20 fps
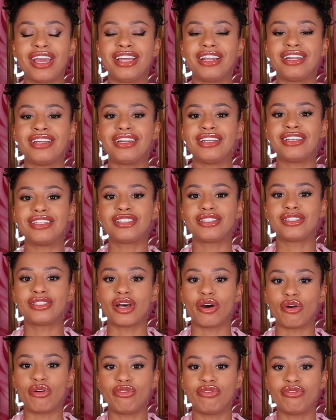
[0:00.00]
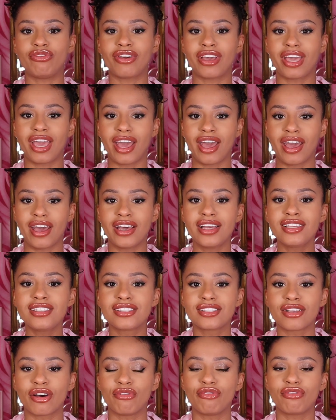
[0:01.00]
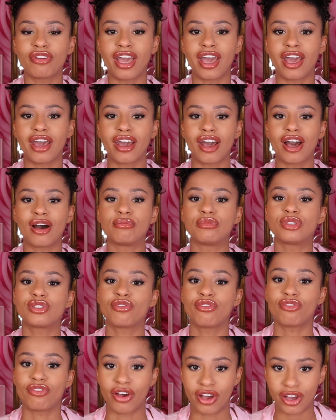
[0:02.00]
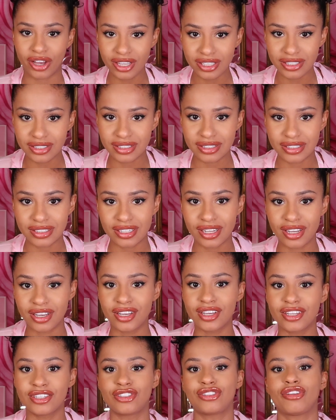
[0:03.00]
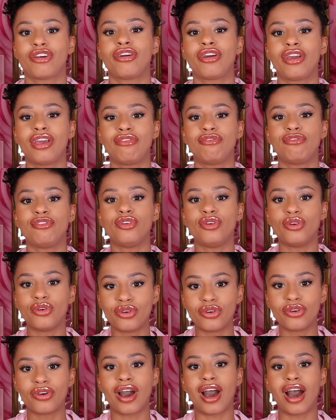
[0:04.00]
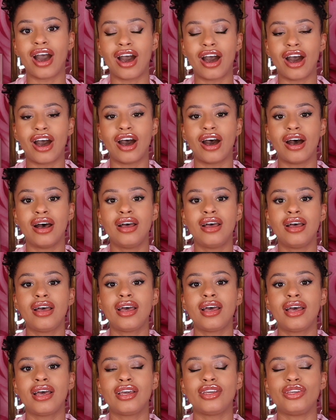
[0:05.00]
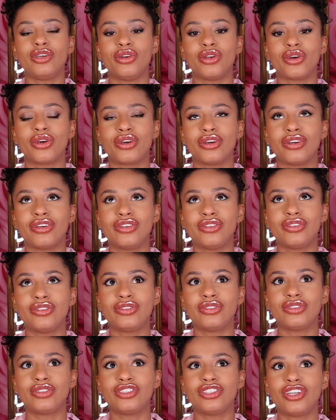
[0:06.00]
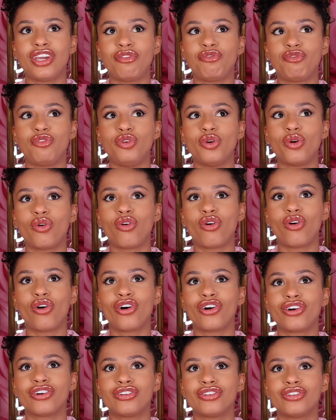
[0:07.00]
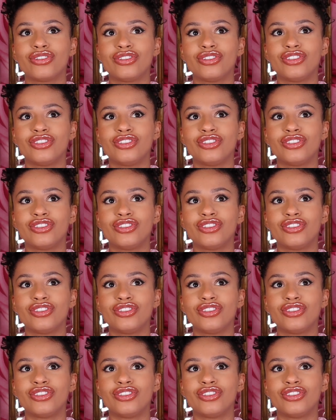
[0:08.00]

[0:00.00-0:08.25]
in self-care. Self-care comes first. So if you are, you know, if you're,